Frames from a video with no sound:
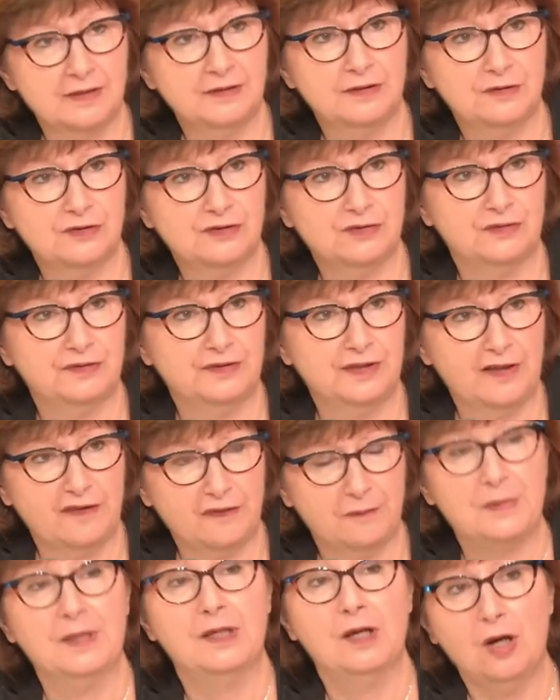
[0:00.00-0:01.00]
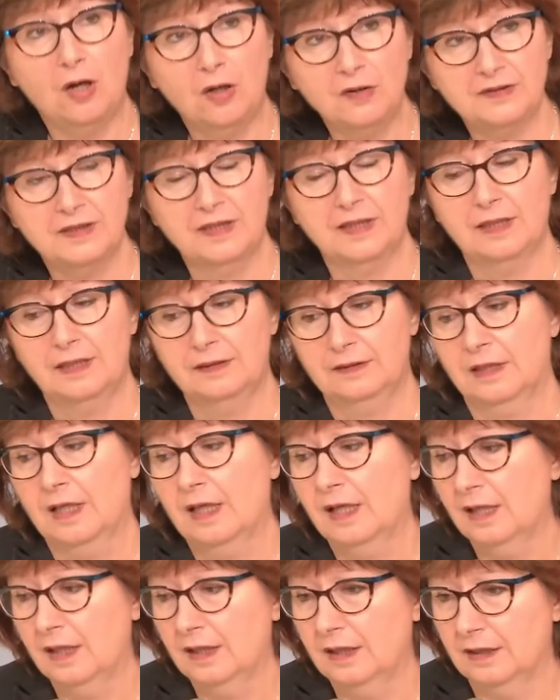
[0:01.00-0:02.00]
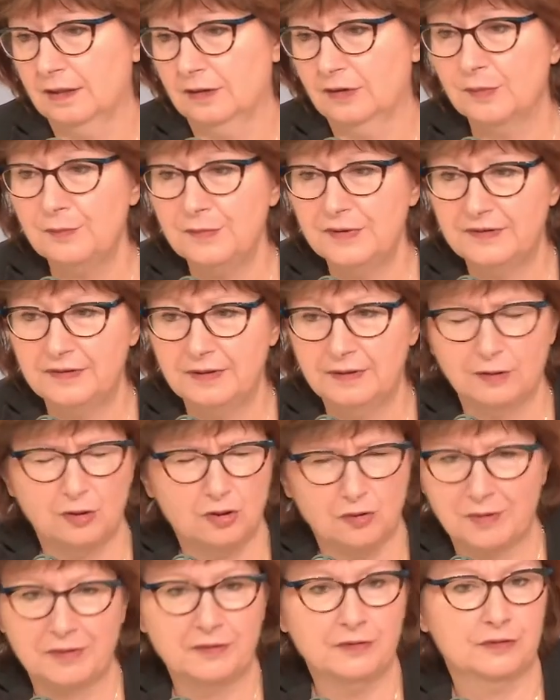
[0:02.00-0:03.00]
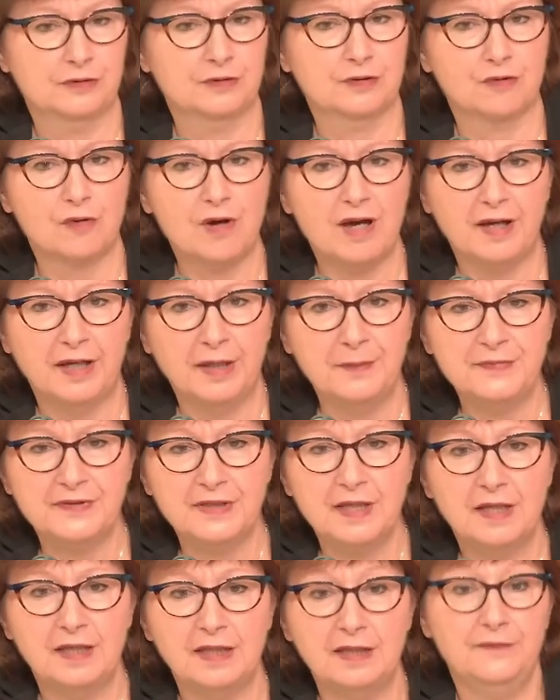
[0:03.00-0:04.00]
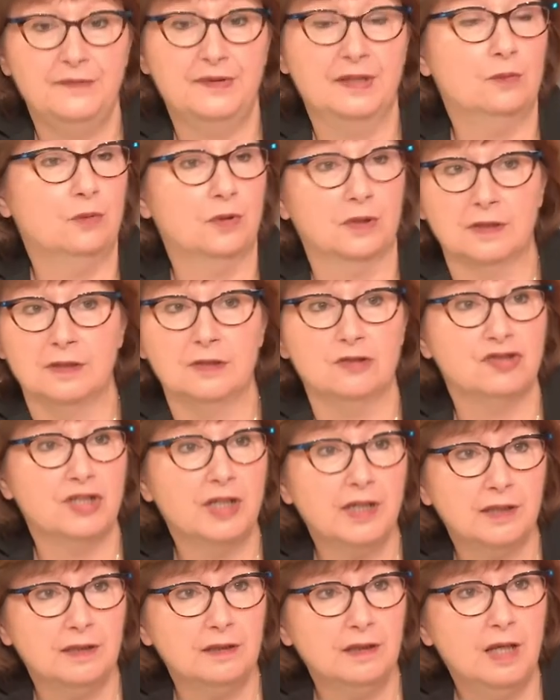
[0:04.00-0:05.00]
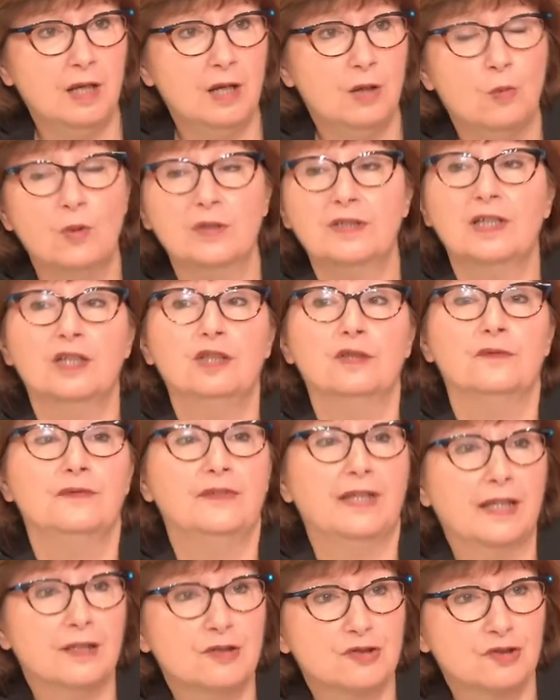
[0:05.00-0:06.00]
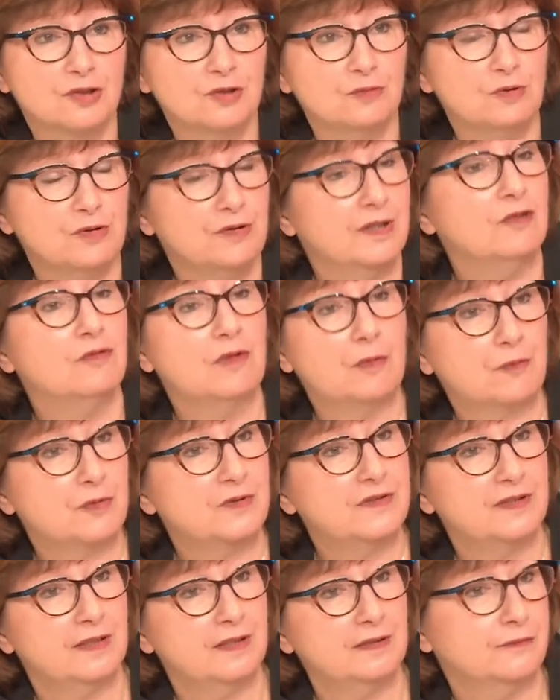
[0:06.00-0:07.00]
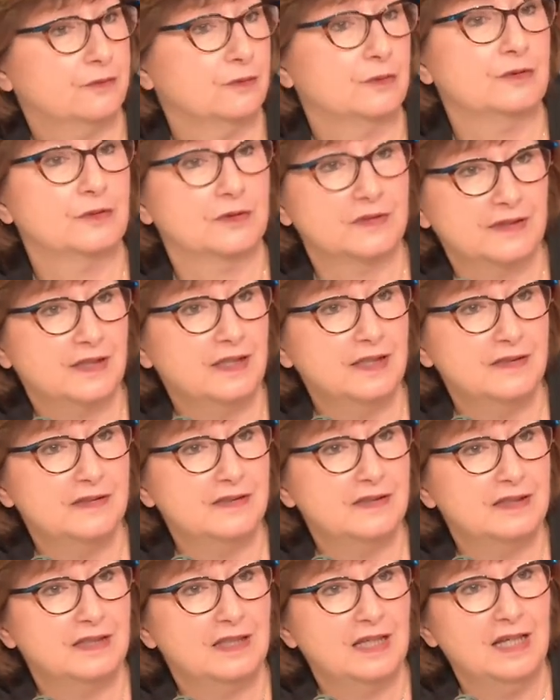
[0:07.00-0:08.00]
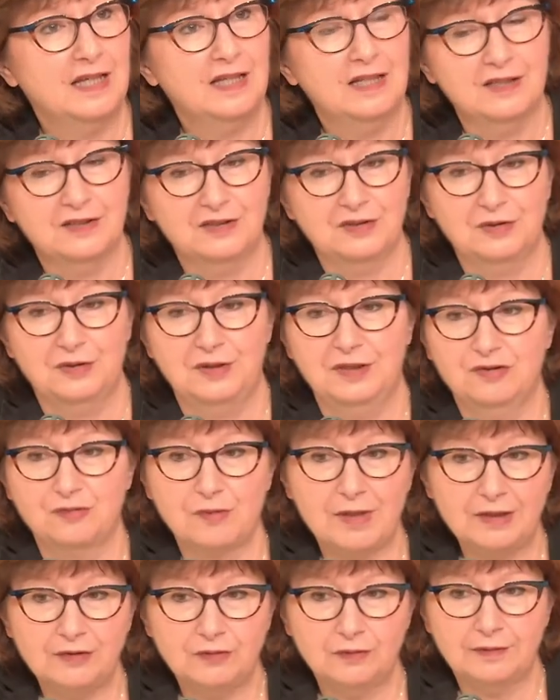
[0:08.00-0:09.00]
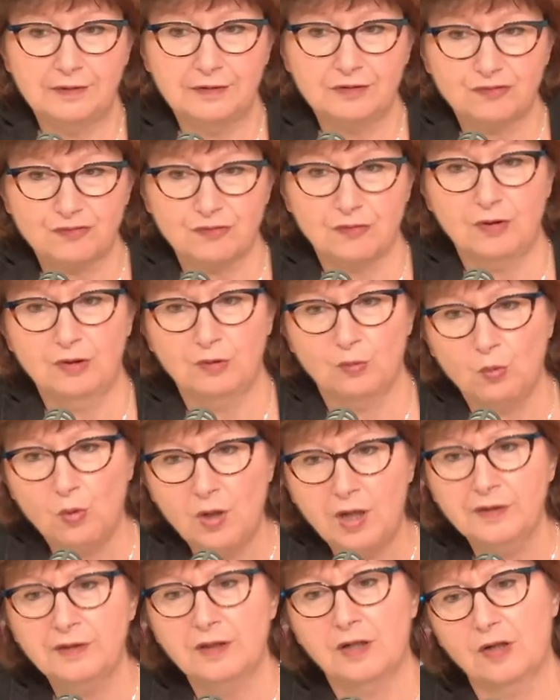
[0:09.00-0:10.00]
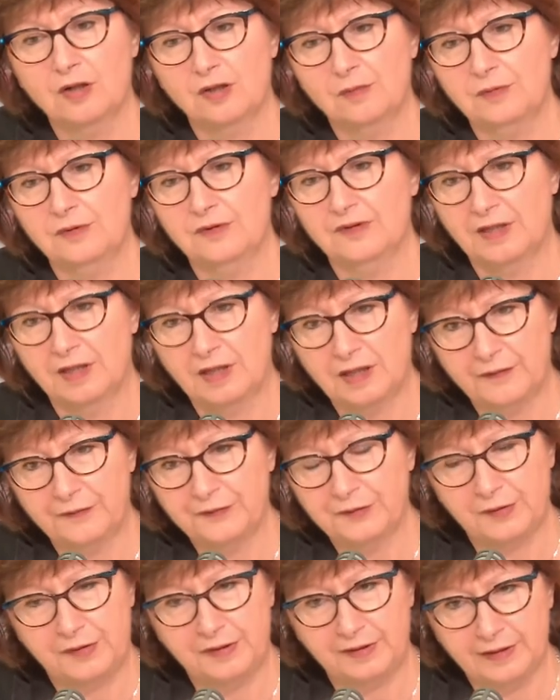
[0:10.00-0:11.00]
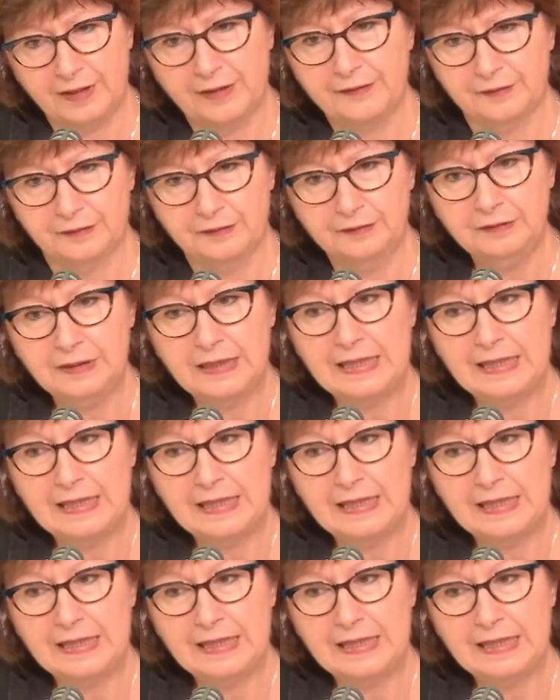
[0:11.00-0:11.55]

sentenced to death because they had uh, committed horrendous crimes. If they were in jail, what kind of danger would they represent for society? Mm -hmm. So he tried to destroy one argument after the other.